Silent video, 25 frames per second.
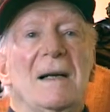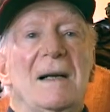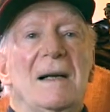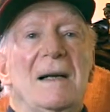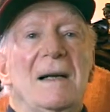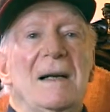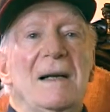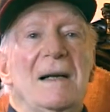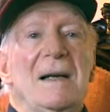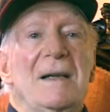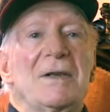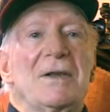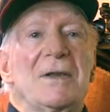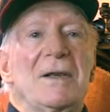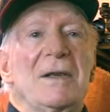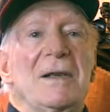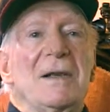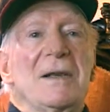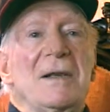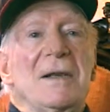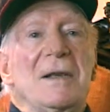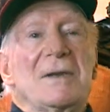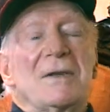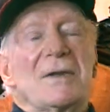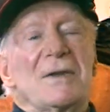in
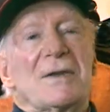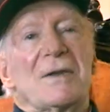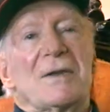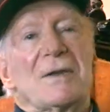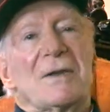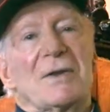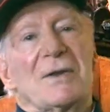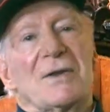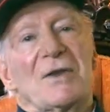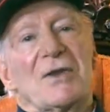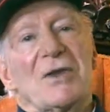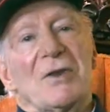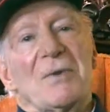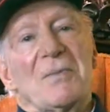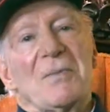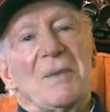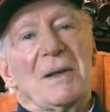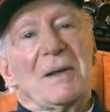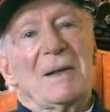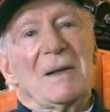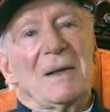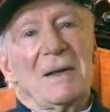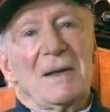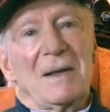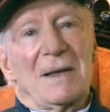the
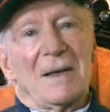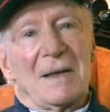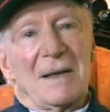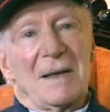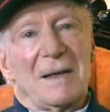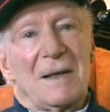German